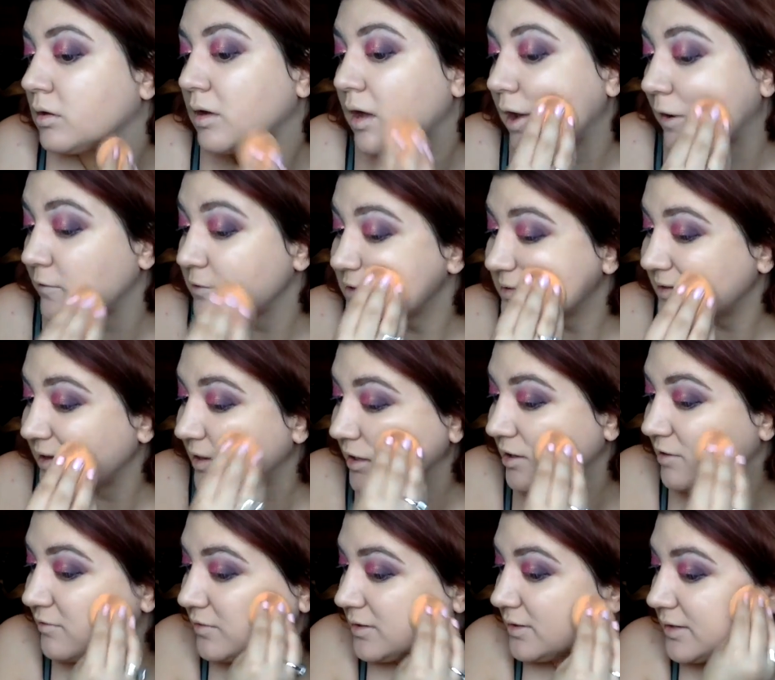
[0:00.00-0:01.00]
I would say
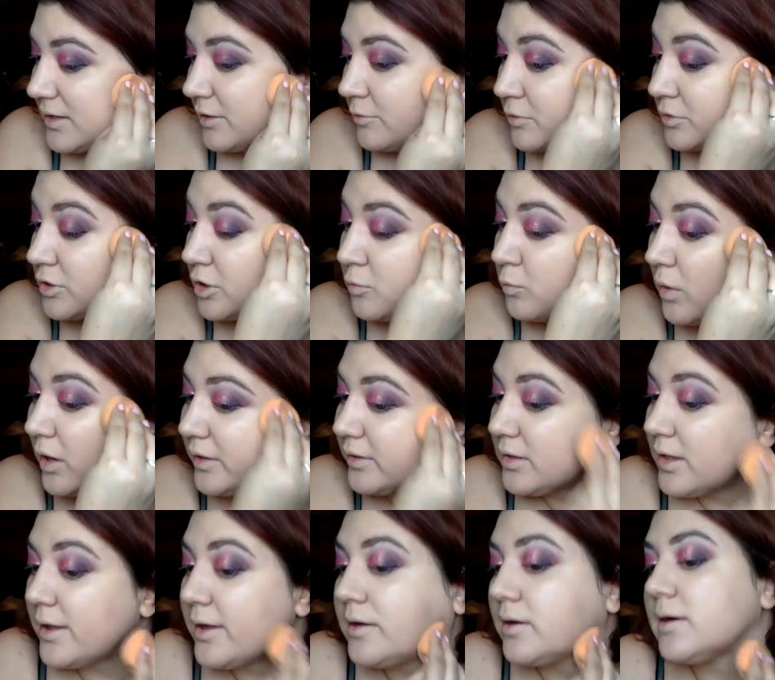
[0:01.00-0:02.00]
even like with the one
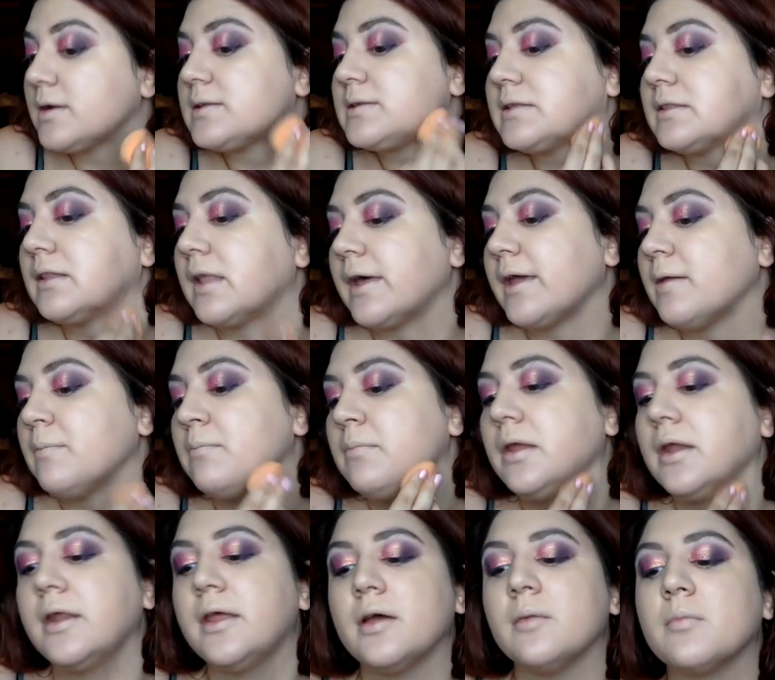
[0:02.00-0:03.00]
layer, it's light
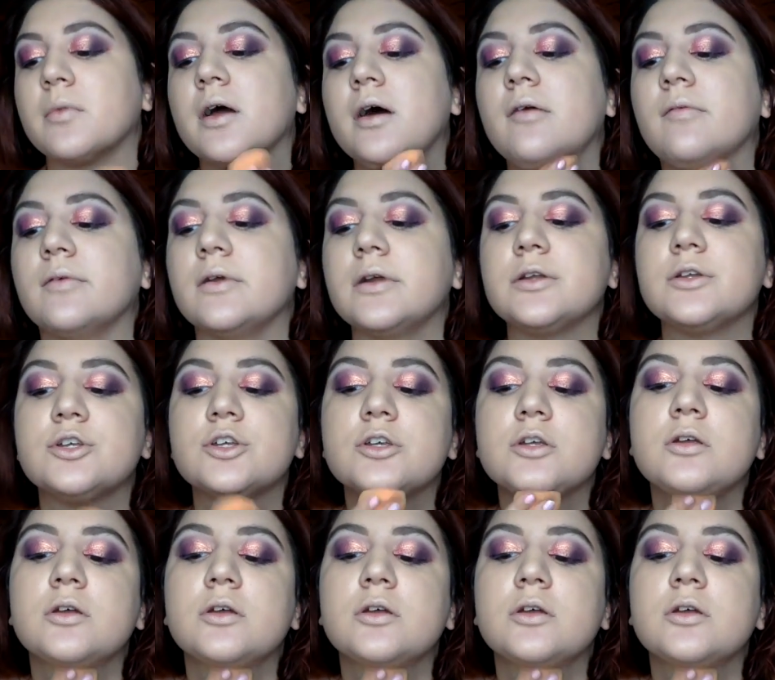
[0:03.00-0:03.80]
medium coverage.